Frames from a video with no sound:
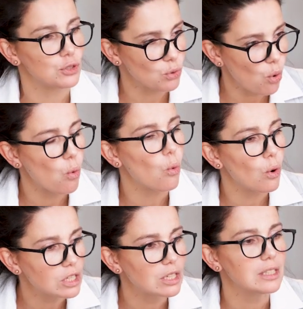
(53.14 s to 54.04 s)
your client is
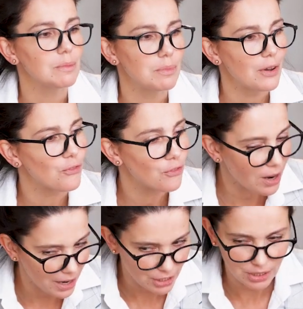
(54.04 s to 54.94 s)
set up to properly
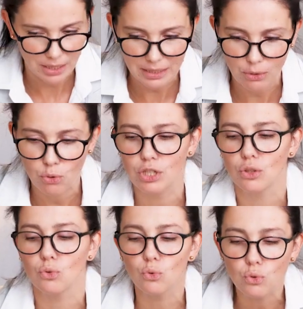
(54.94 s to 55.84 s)
attend
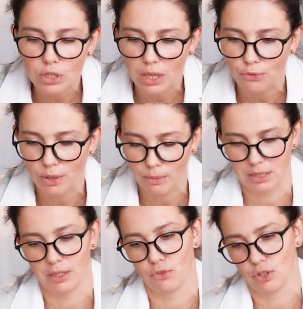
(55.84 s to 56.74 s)
and that they know how to
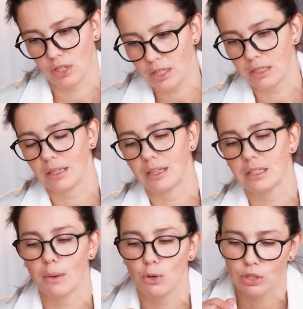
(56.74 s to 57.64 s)
use
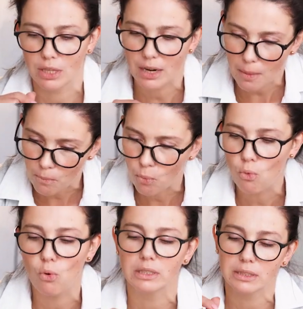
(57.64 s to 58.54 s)
whatever method
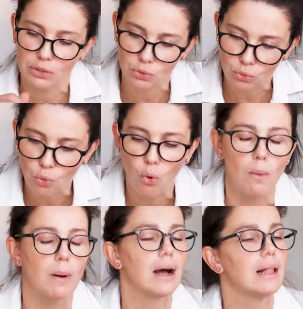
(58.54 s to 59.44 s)
of remote
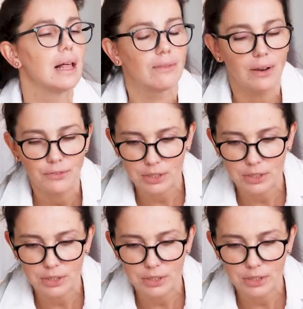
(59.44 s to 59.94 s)
communication is being